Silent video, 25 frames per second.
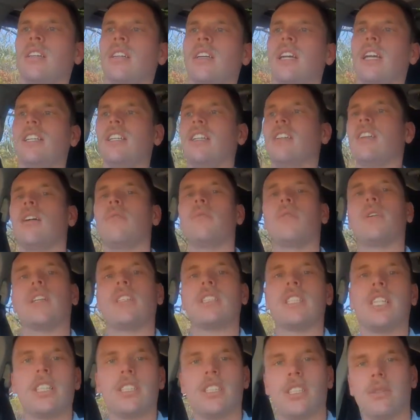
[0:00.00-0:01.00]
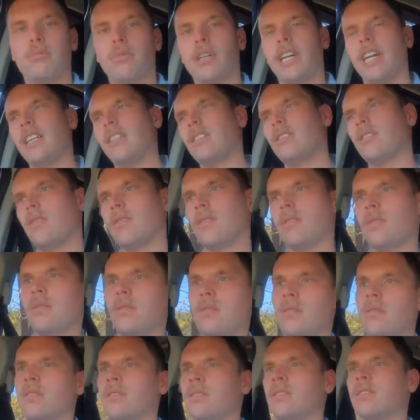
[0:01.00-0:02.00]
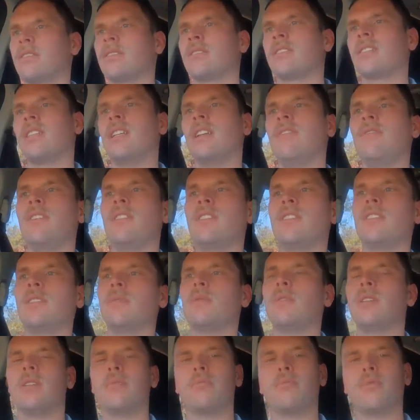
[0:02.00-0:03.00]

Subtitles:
And you don't want to touch your brakes at all. If you do want to